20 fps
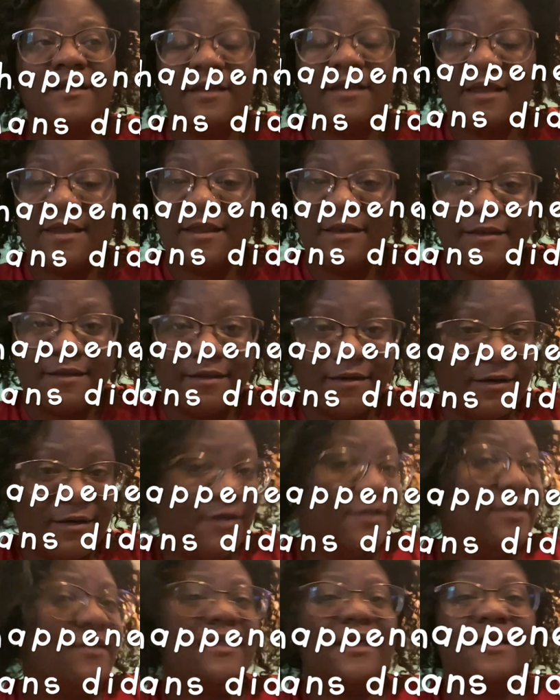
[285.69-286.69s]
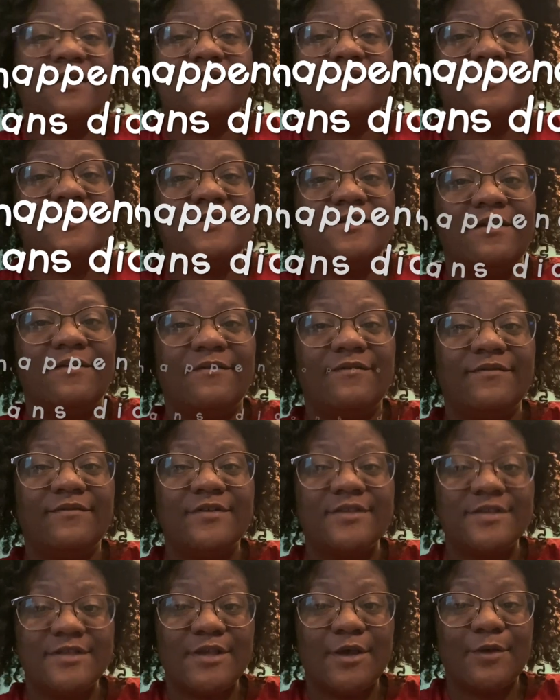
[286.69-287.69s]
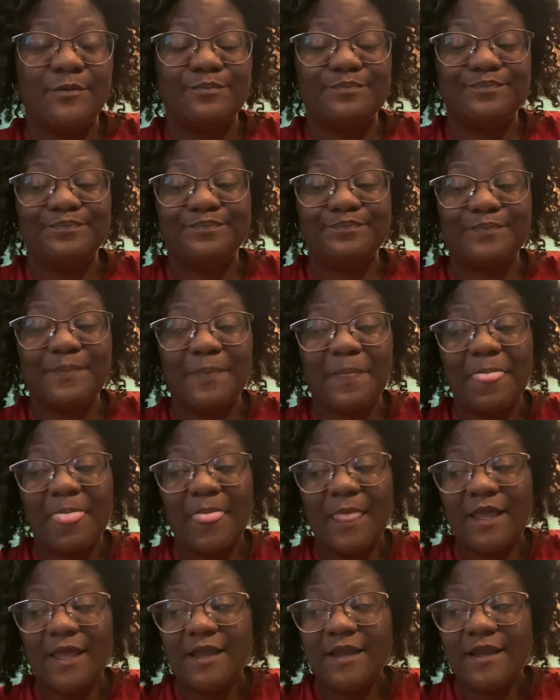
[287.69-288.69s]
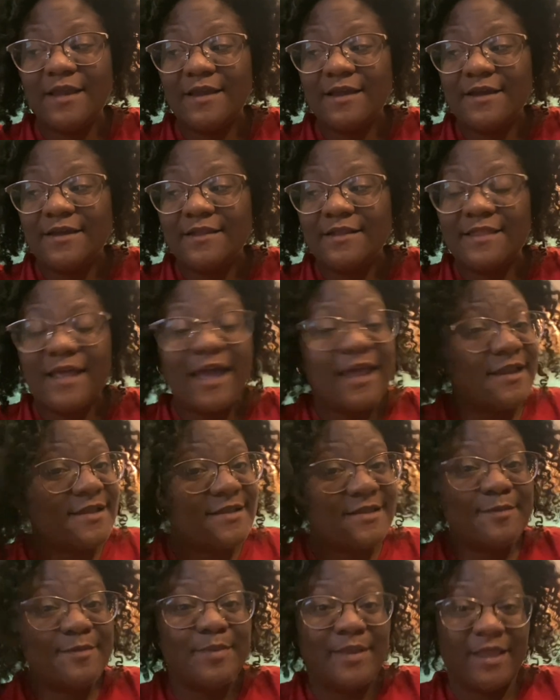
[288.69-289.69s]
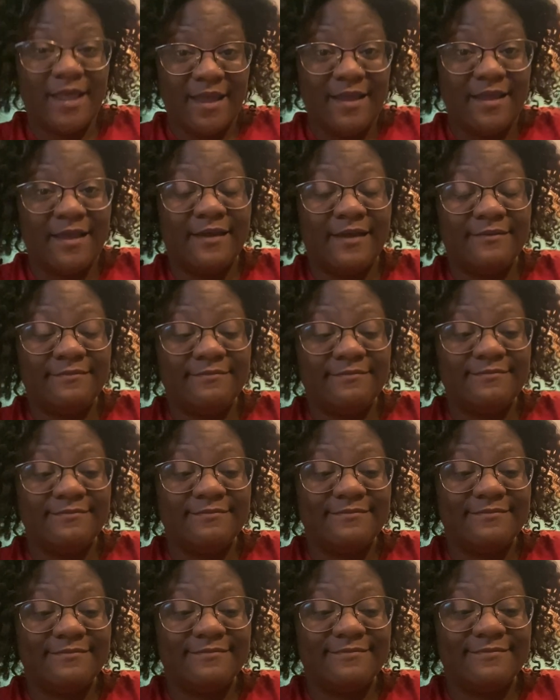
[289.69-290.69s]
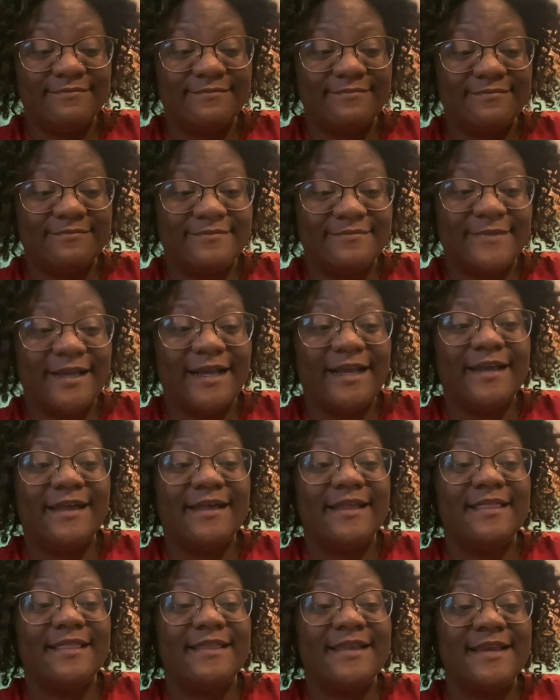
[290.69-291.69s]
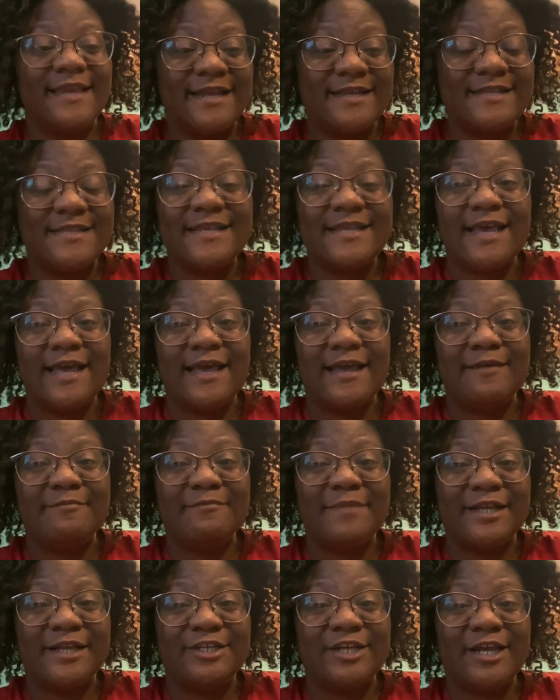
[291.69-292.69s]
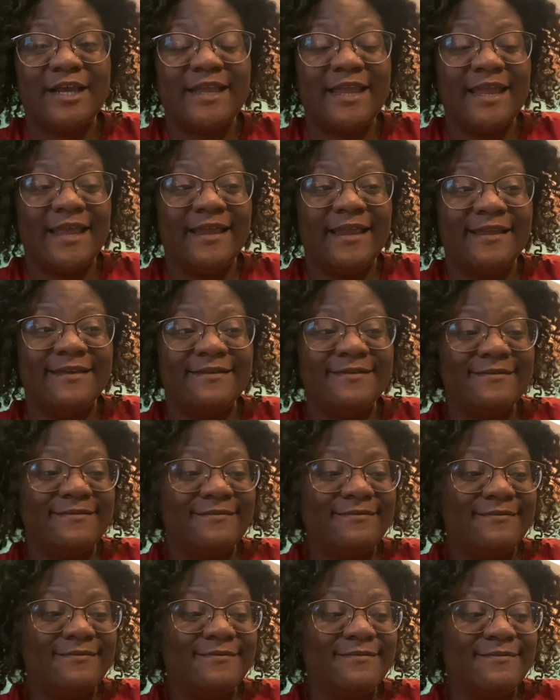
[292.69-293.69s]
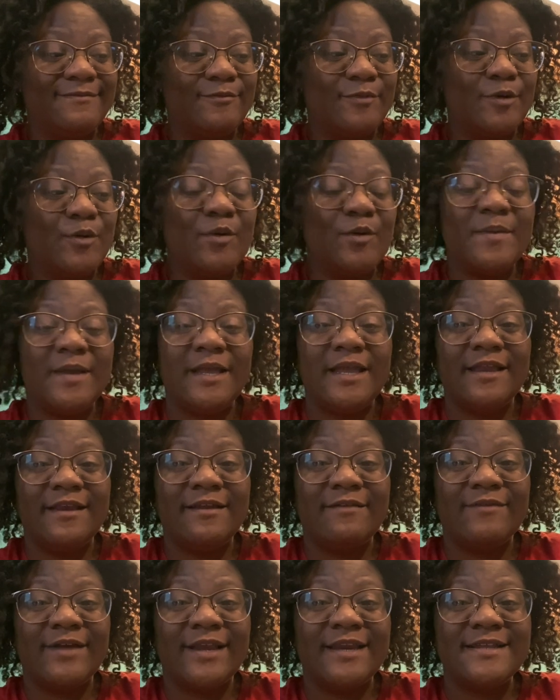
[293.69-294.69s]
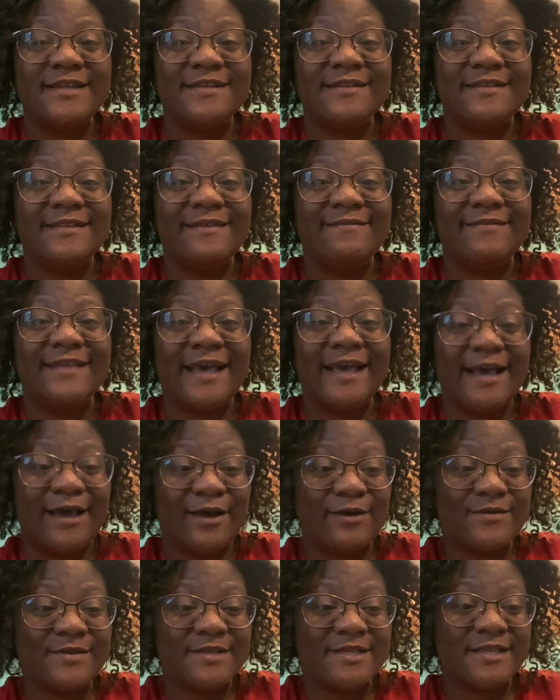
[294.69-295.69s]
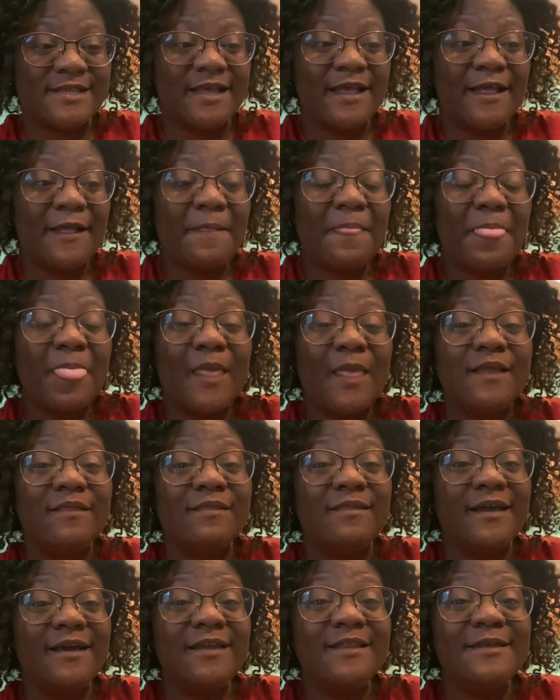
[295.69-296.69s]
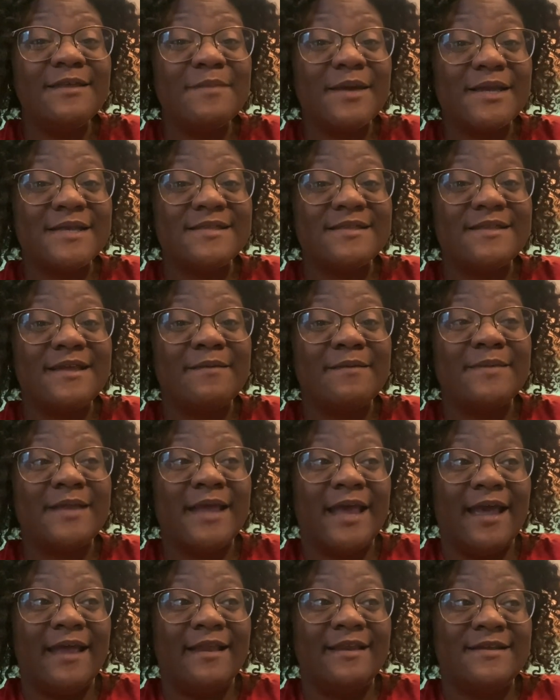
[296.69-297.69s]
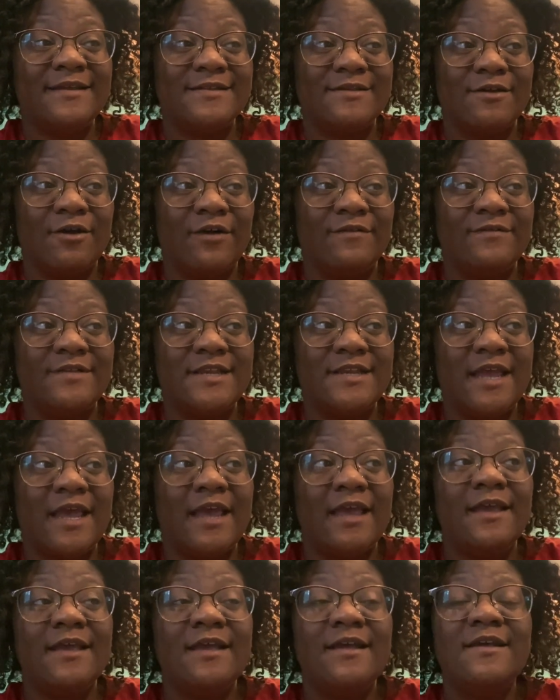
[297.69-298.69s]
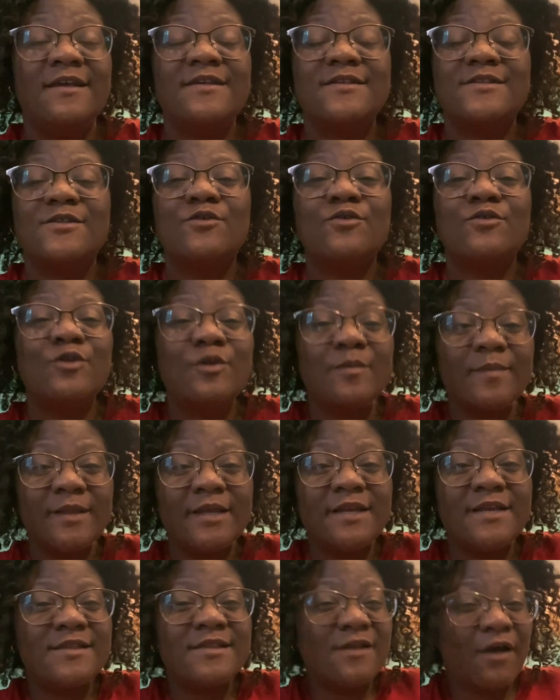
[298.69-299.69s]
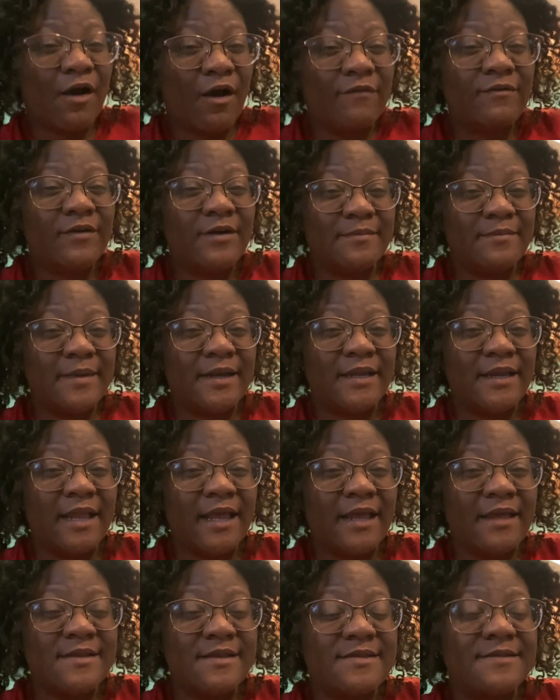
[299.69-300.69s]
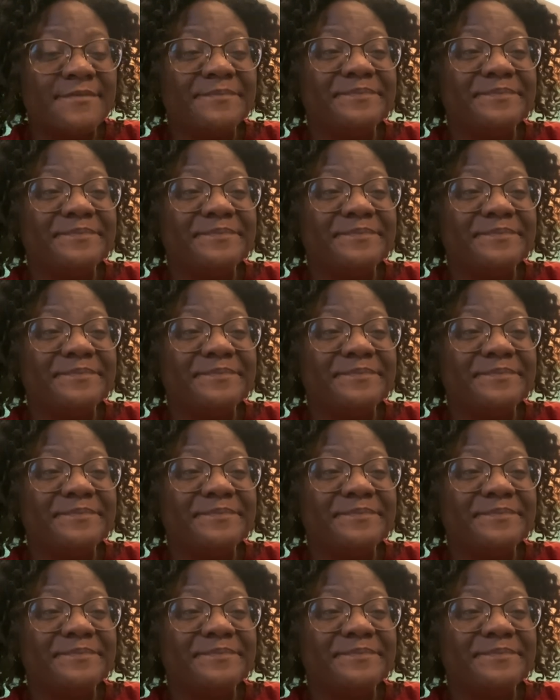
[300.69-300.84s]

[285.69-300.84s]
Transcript: and all of that good stuff. So that is the plan. The next time I check in, we will be getting ready to leave the house. Luckily, my stepdad is off today. So normally he's off on Mondays,